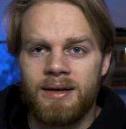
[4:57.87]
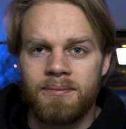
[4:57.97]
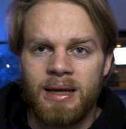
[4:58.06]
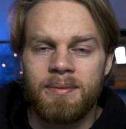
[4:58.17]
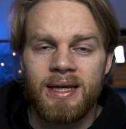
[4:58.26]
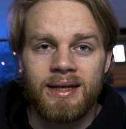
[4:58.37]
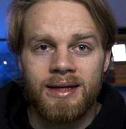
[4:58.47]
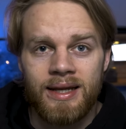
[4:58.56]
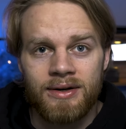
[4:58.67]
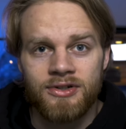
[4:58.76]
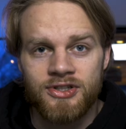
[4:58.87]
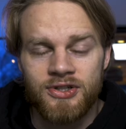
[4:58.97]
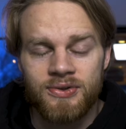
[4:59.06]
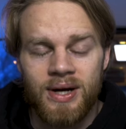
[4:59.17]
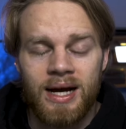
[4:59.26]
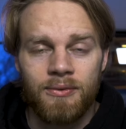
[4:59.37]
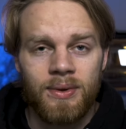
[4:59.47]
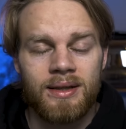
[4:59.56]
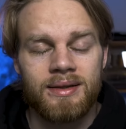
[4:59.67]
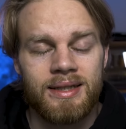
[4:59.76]
and maybe in a year or two, I
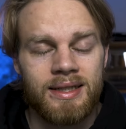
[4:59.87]
will